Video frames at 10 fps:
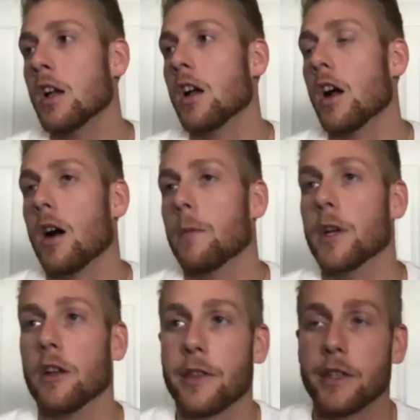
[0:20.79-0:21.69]

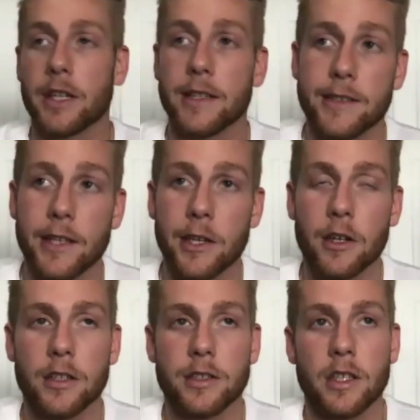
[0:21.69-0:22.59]
Another thing to consider
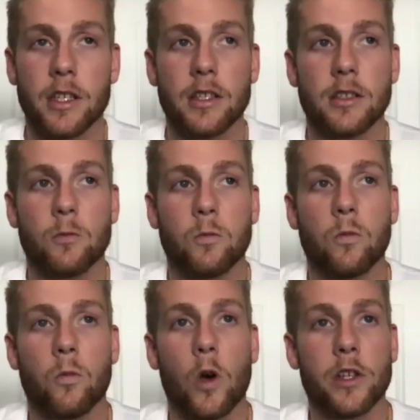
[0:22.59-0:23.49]
is
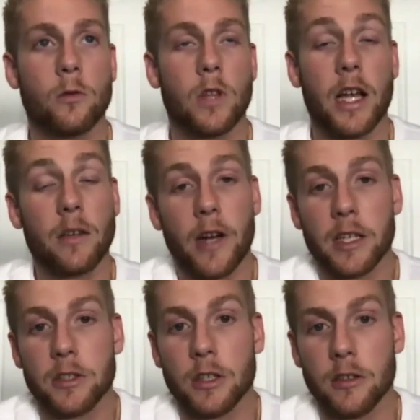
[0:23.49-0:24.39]
what you like for
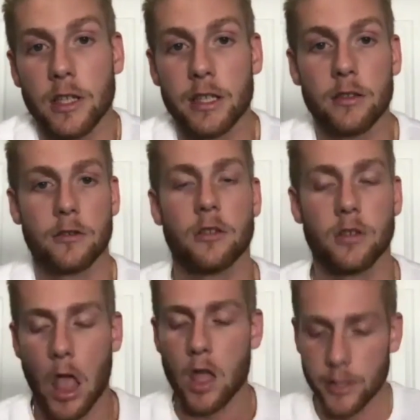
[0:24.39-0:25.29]

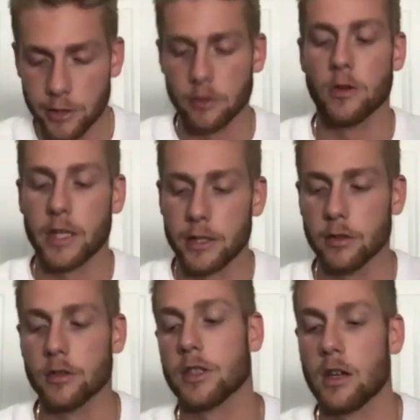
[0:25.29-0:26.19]

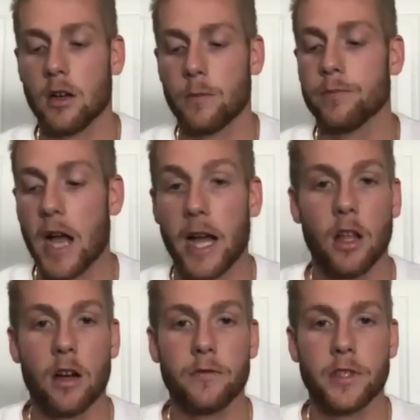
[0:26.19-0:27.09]
extracurriculars. I
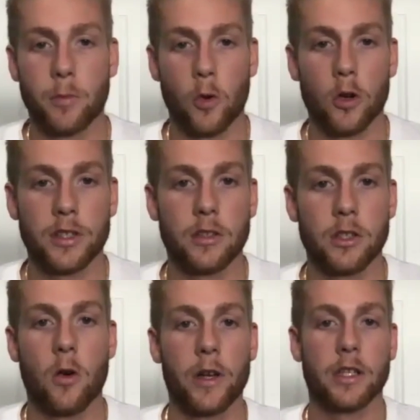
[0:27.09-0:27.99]
loved sports and
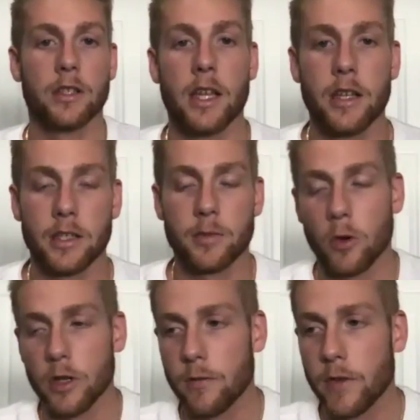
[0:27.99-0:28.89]
going and attending
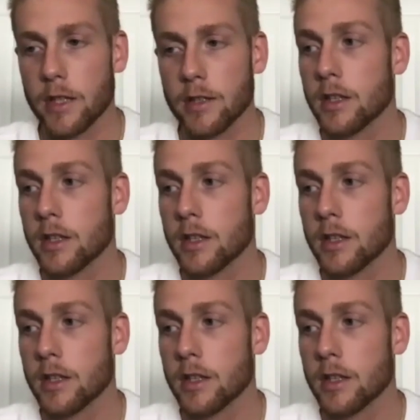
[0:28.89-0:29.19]
sporting events.